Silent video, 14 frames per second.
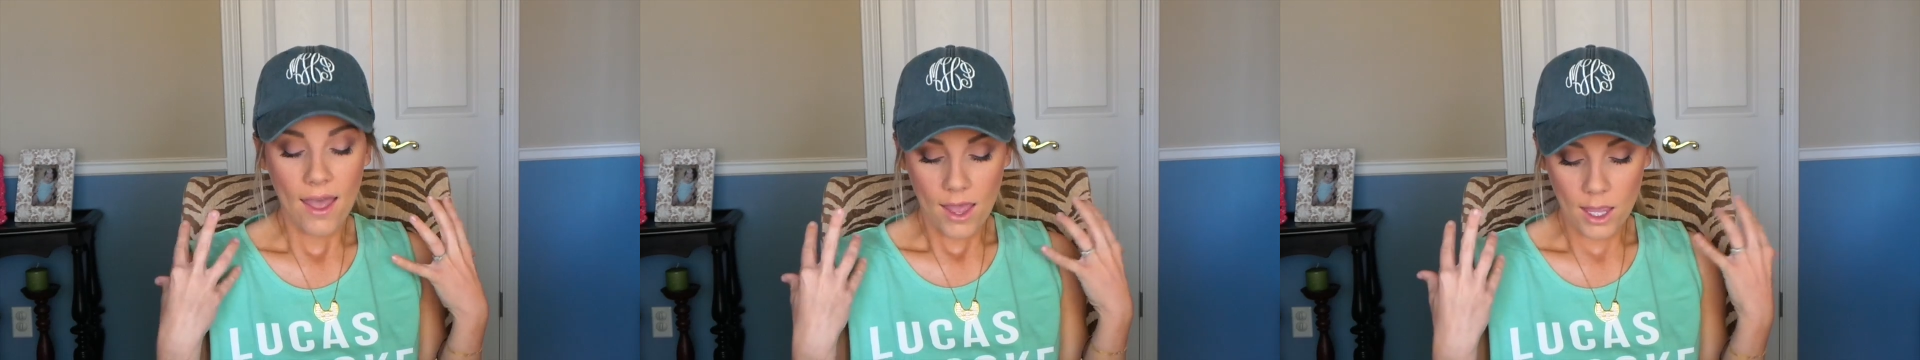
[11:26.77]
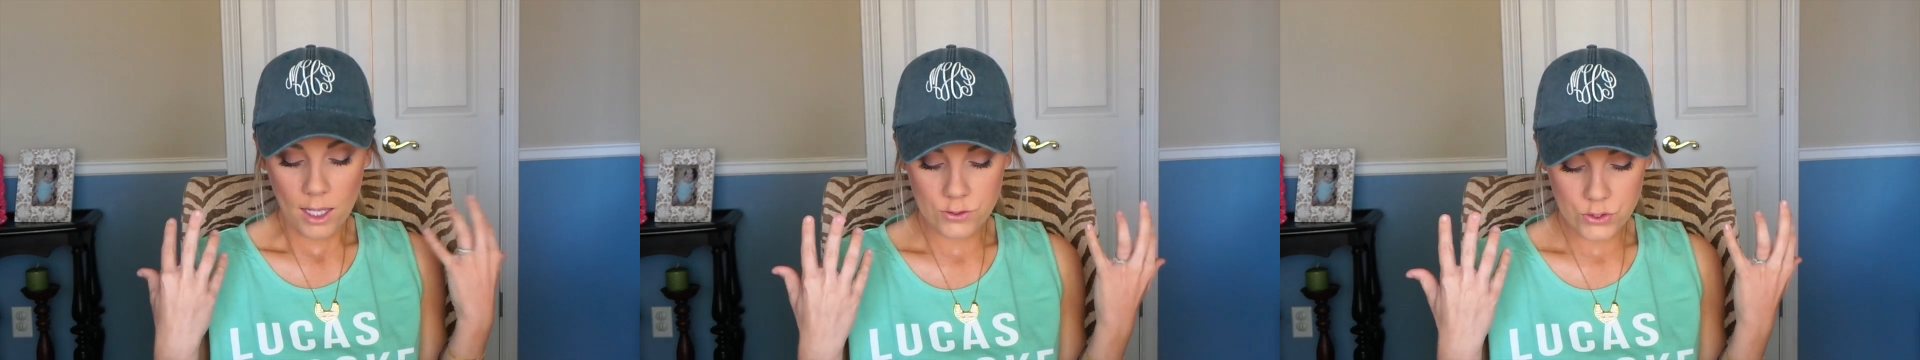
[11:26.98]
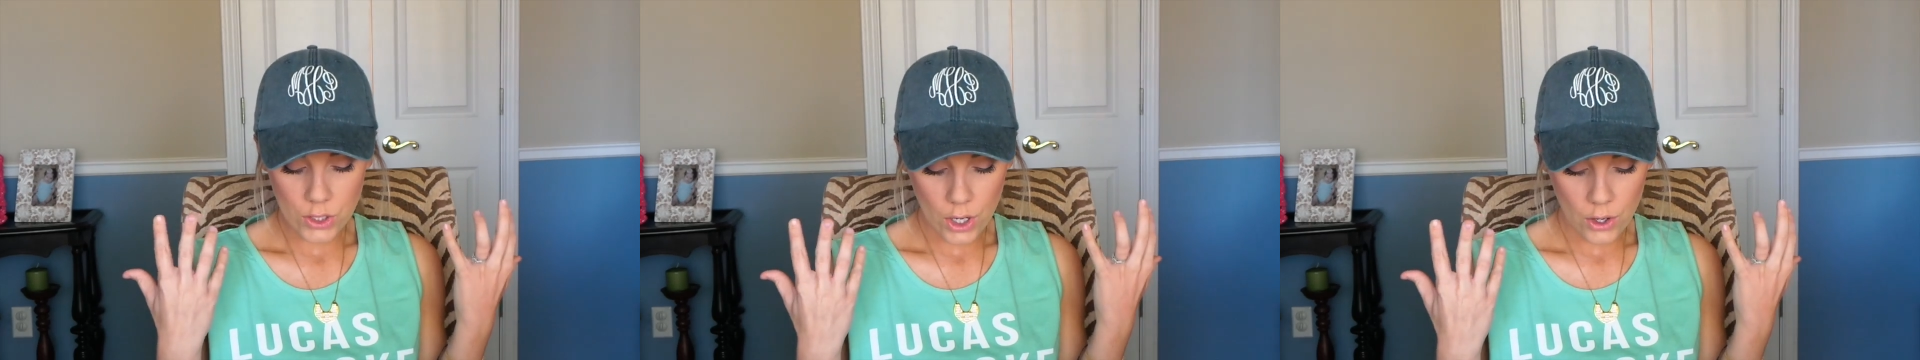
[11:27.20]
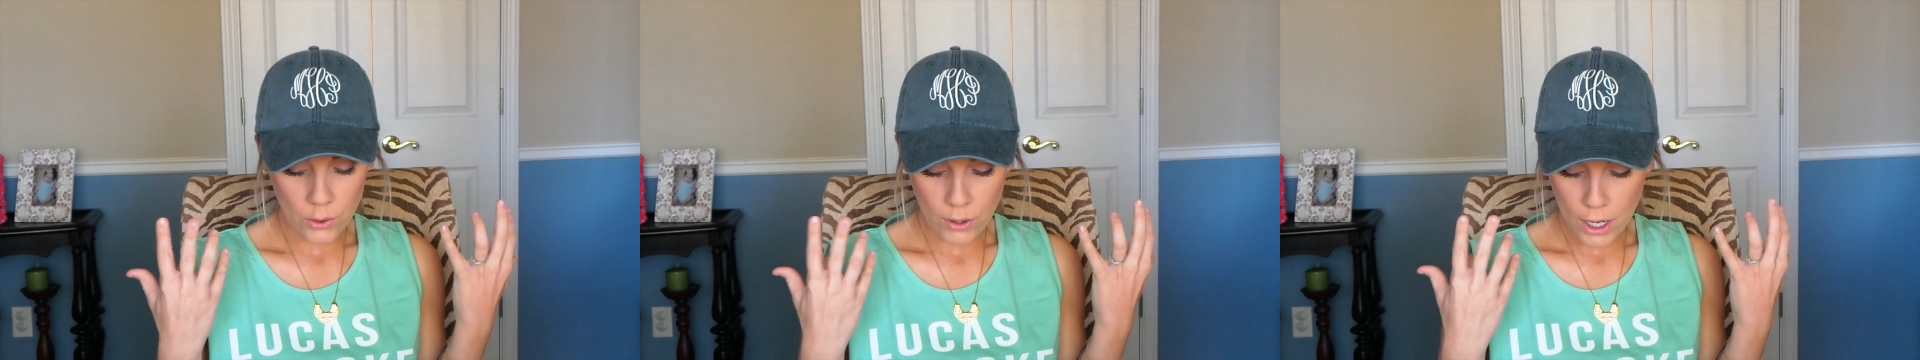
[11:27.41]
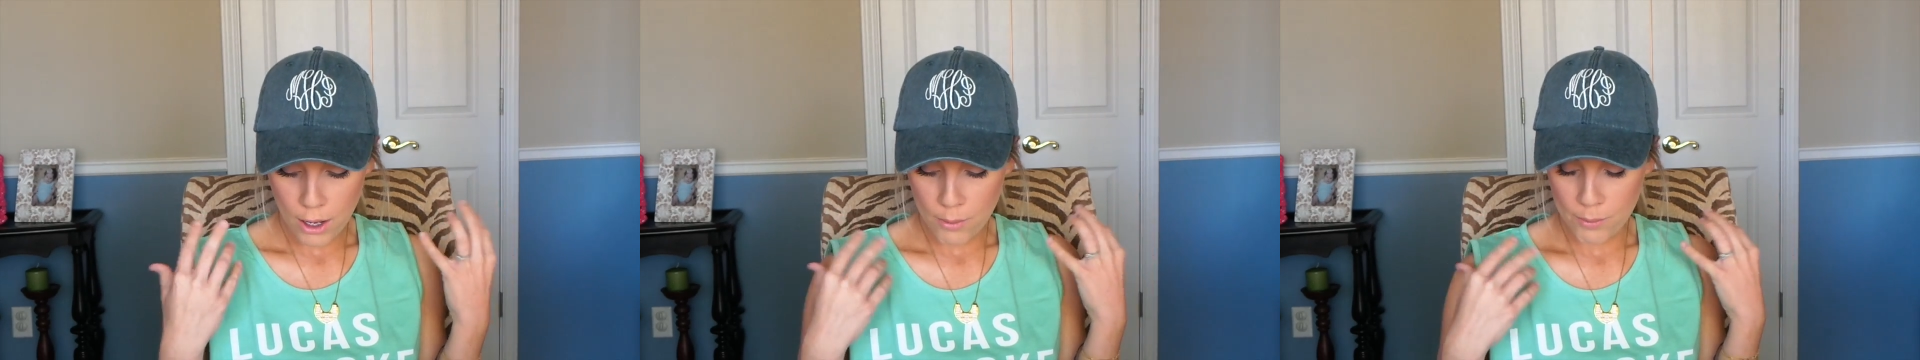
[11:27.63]
And
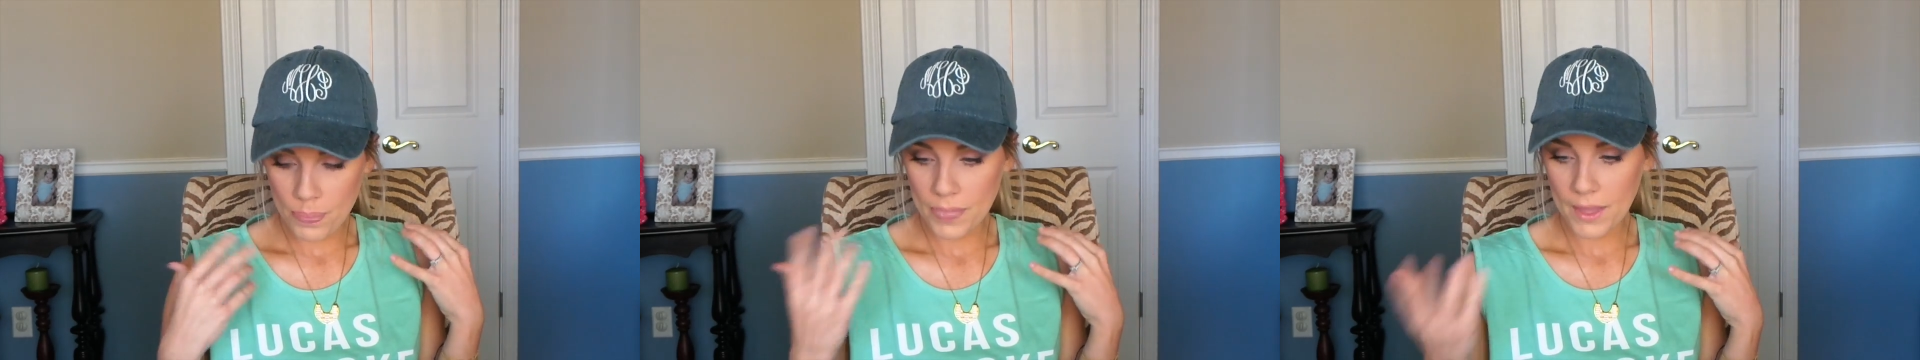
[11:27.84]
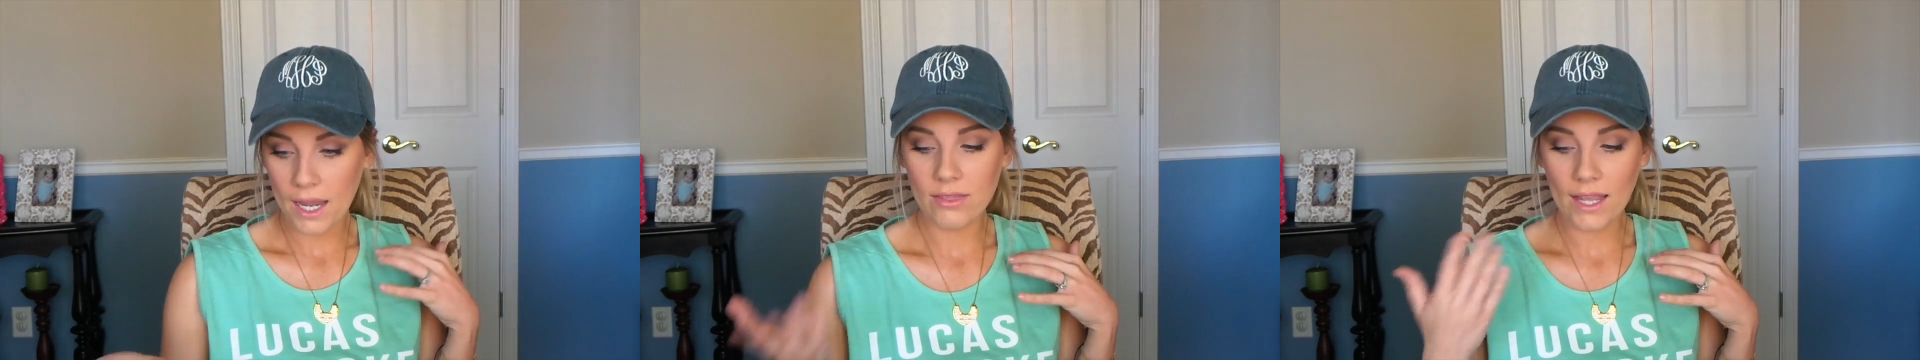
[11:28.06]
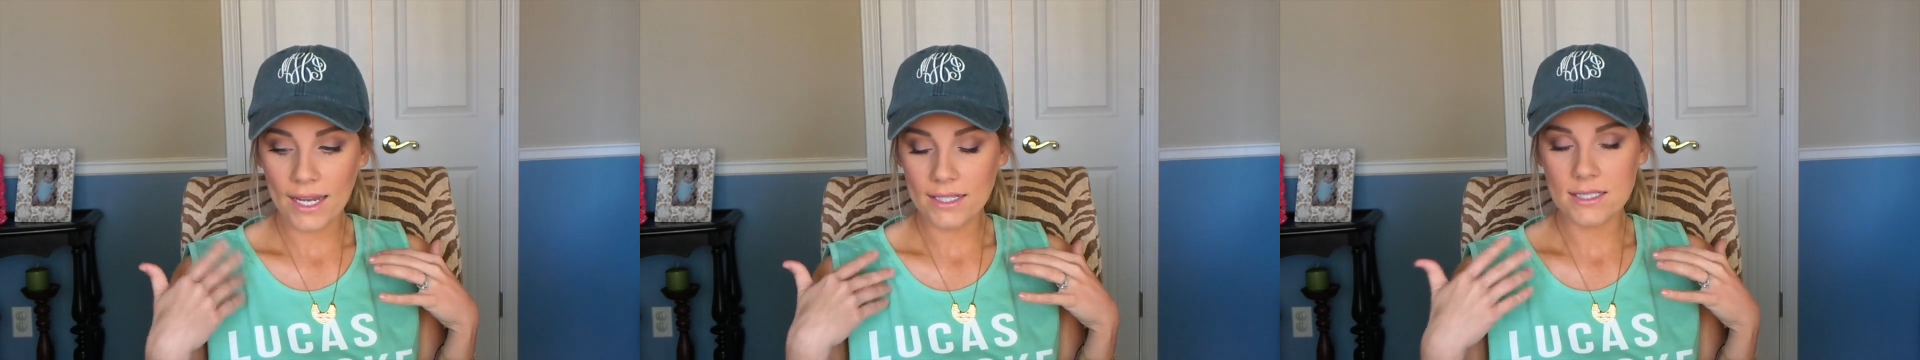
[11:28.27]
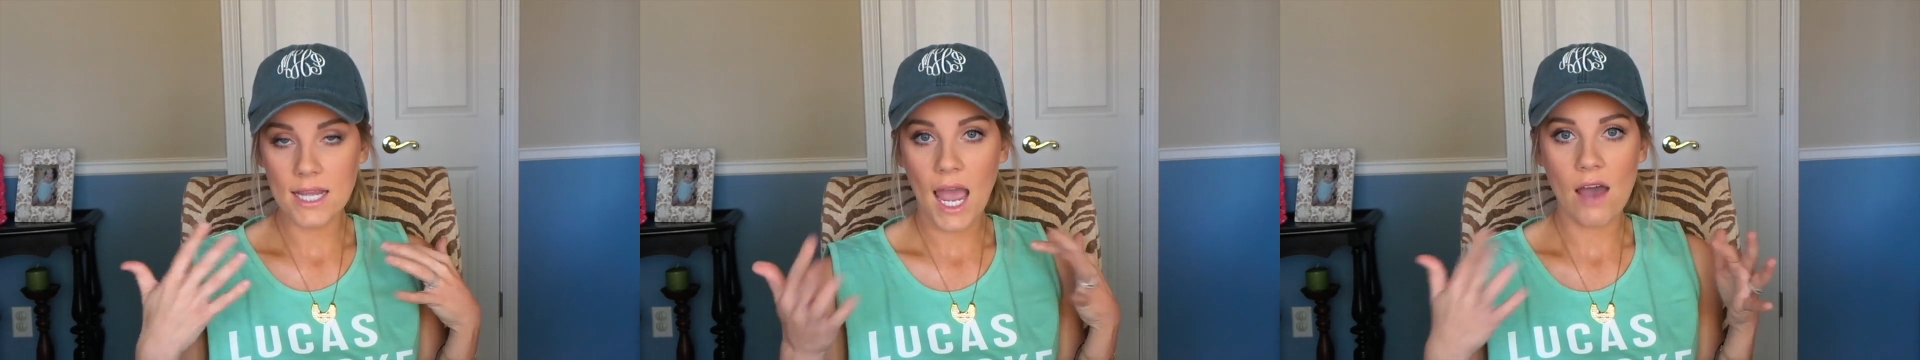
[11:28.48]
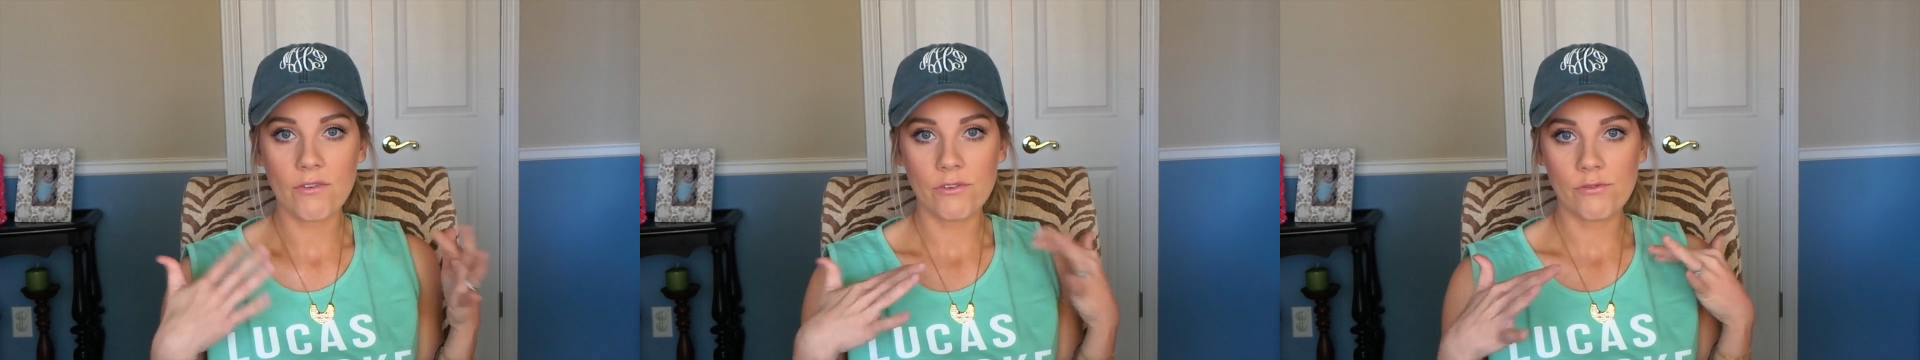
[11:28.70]
so I like to
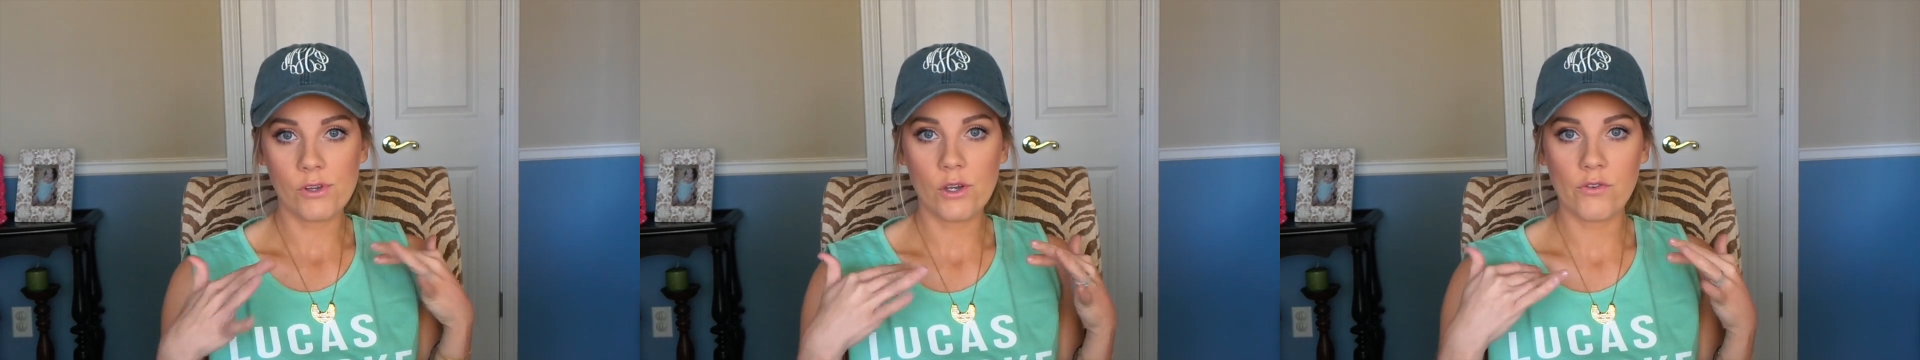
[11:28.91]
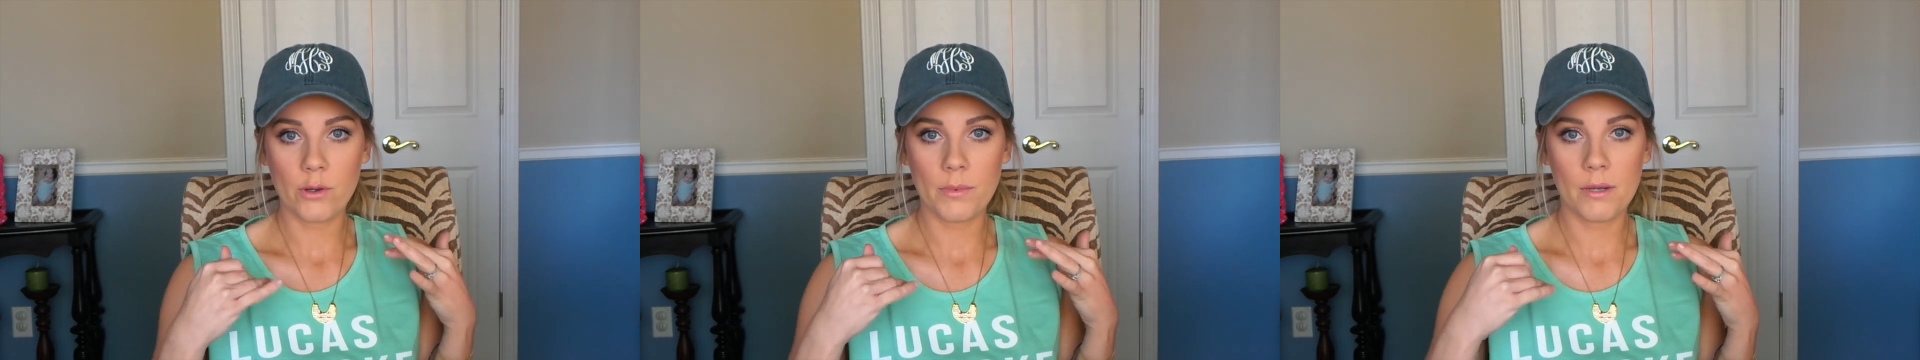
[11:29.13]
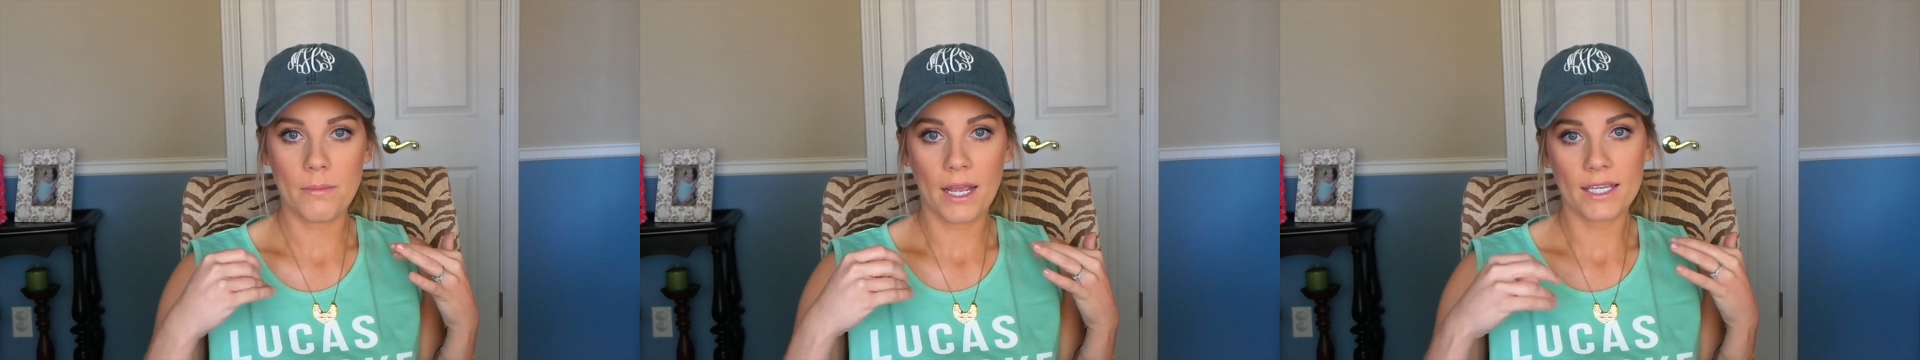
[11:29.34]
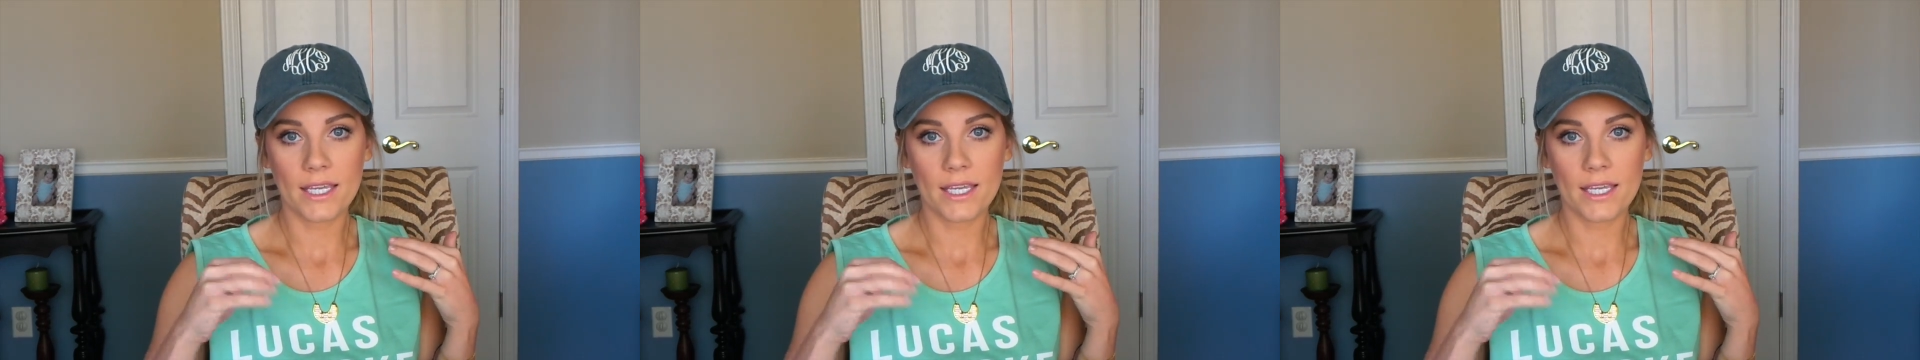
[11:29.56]
have a few of them in my